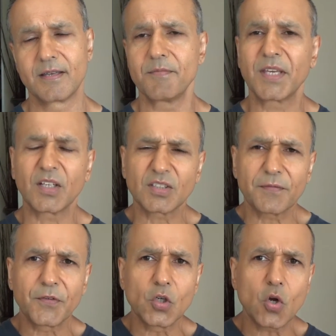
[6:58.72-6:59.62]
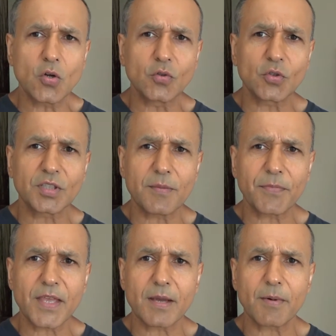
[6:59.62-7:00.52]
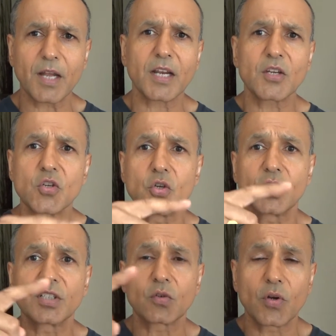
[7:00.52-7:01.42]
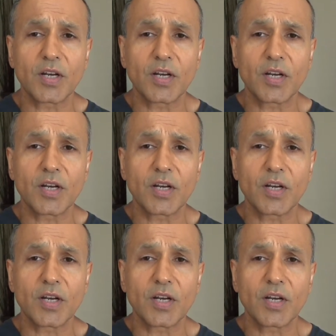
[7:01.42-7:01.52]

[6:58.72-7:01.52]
Because if you don't do something about it, it's going to